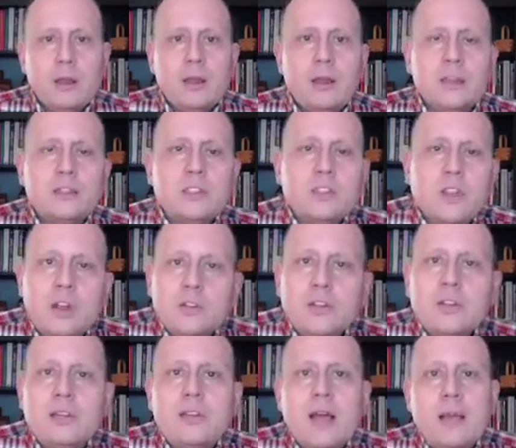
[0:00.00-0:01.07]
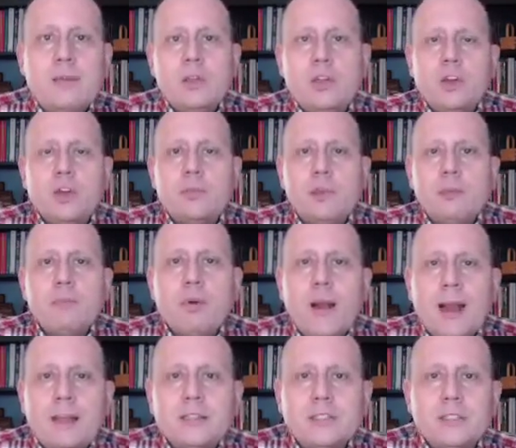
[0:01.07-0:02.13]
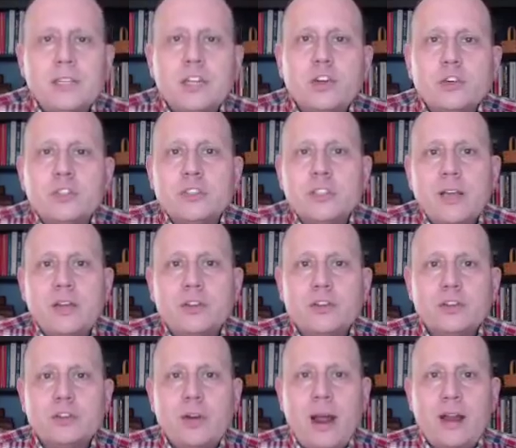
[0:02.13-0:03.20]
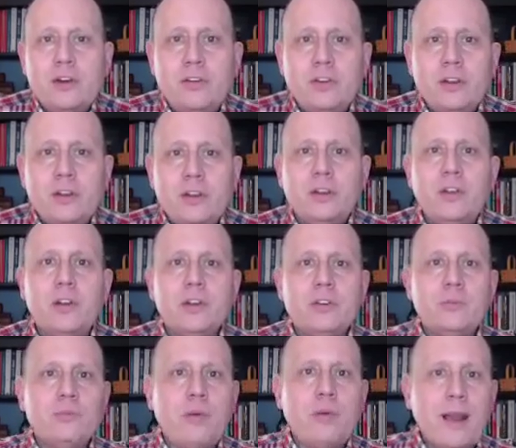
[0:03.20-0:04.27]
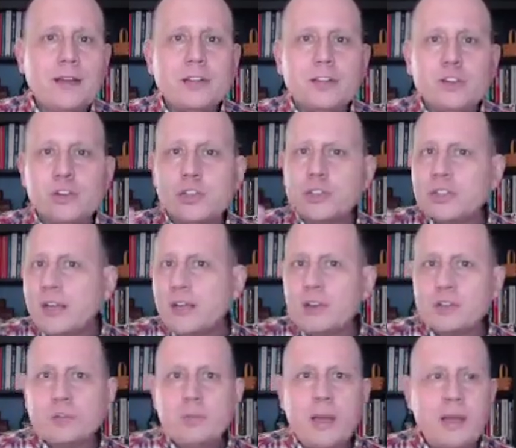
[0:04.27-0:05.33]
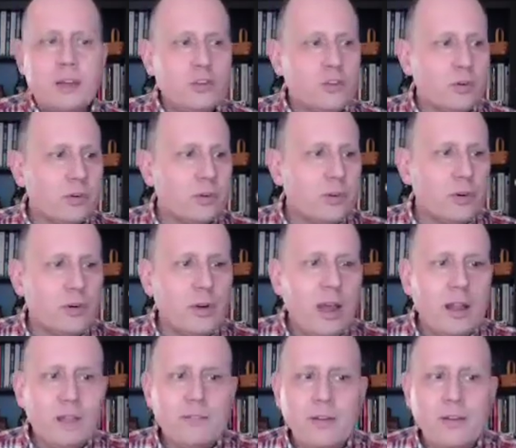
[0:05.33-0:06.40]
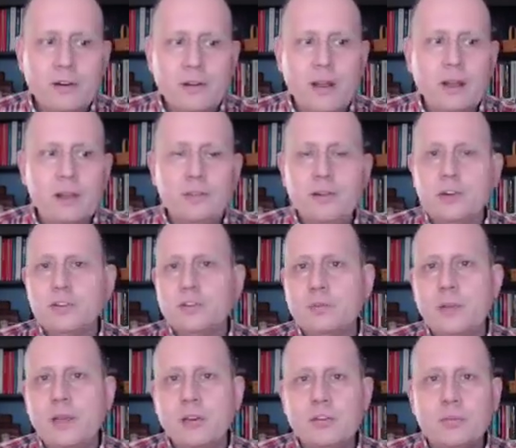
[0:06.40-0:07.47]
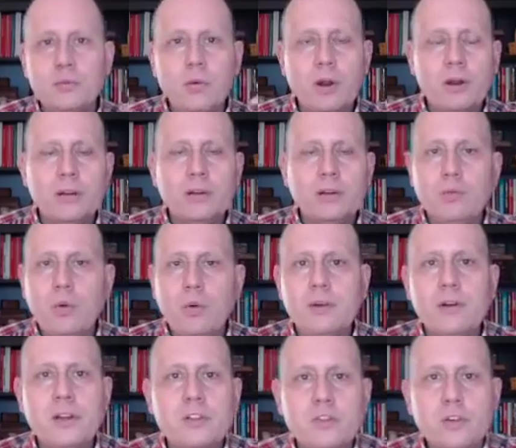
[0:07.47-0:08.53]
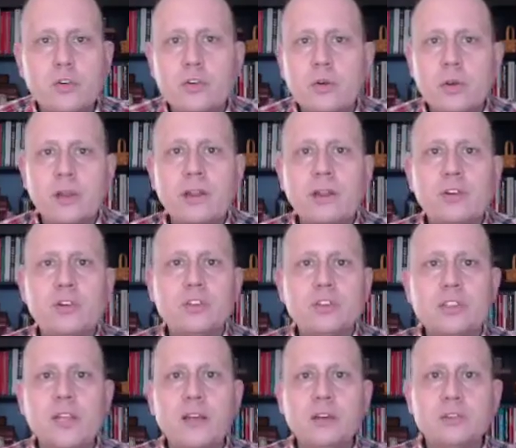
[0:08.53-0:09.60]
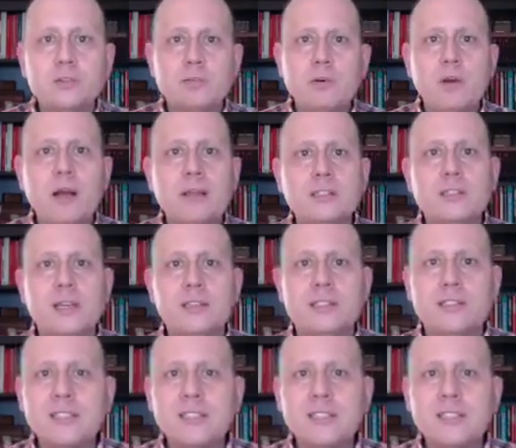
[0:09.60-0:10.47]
This is also the time that you could be practicing your sales strategy. You could practice your sales pitch, your elevator speech, whatever it is you're doing in your sales process.